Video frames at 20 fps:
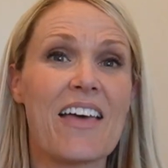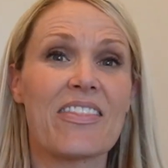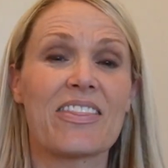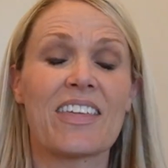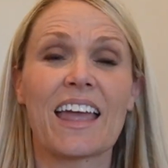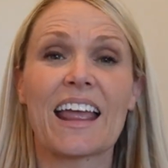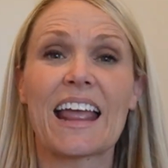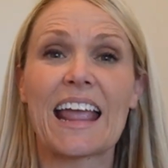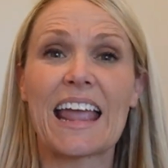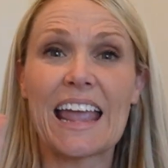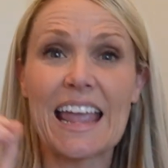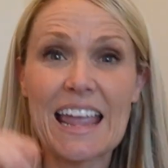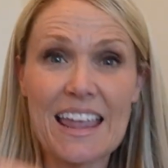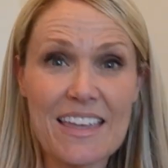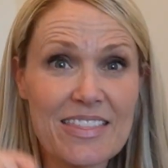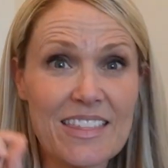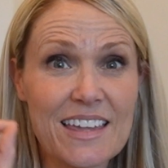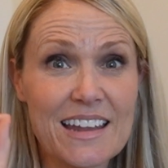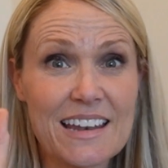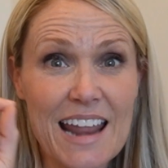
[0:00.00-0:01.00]
that
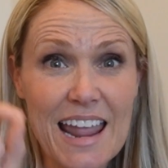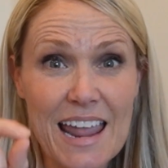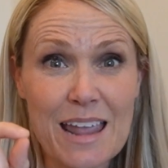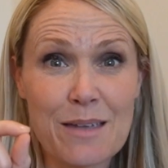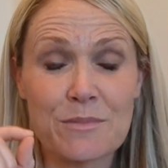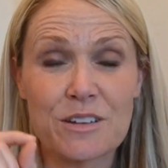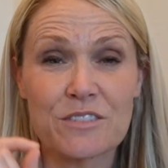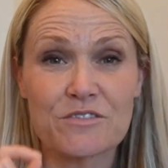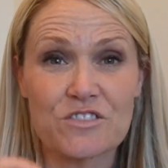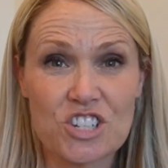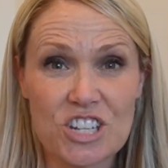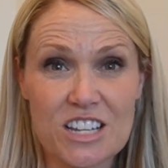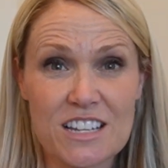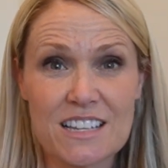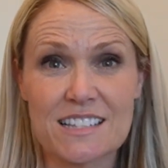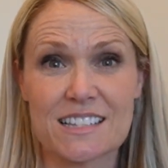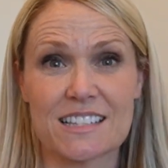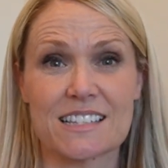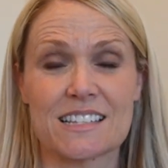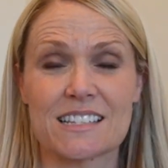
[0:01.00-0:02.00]
in the name of
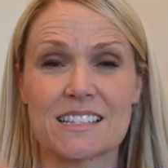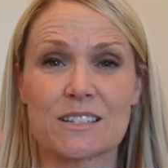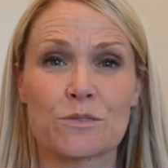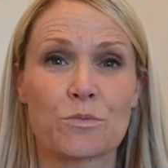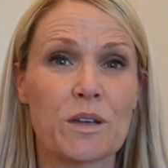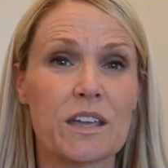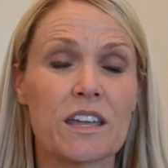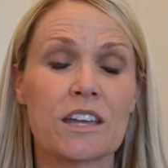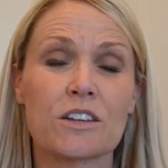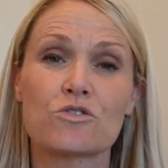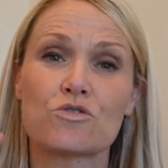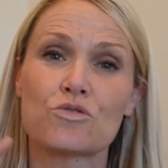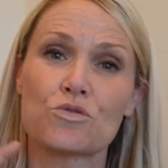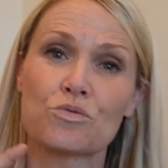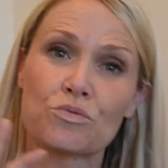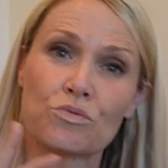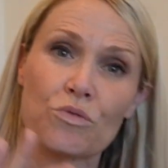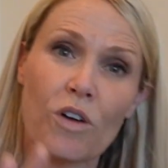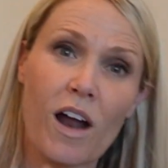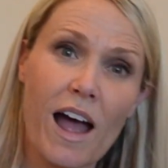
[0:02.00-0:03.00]
Jesus, we can
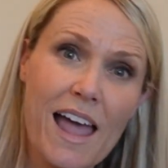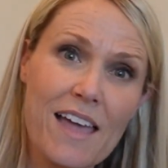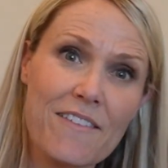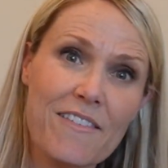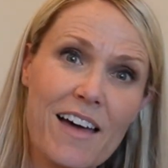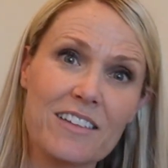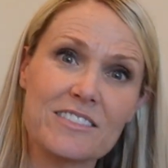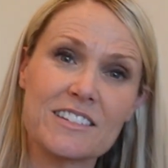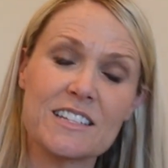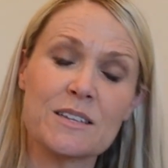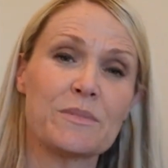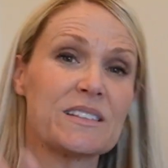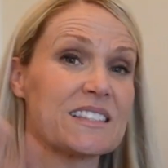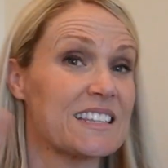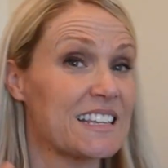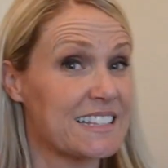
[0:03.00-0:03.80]
drive out demons.